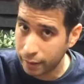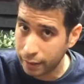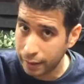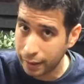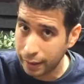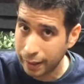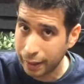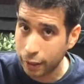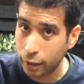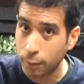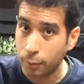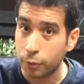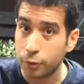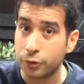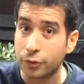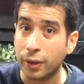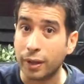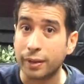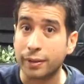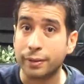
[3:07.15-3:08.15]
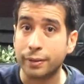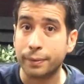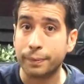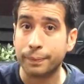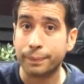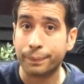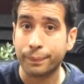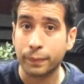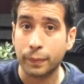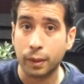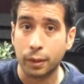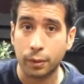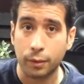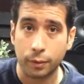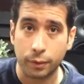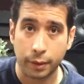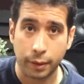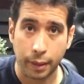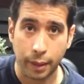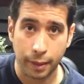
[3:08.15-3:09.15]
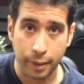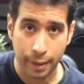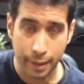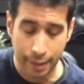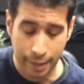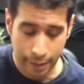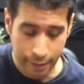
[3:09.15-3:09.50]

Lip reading: and number 6. Okay?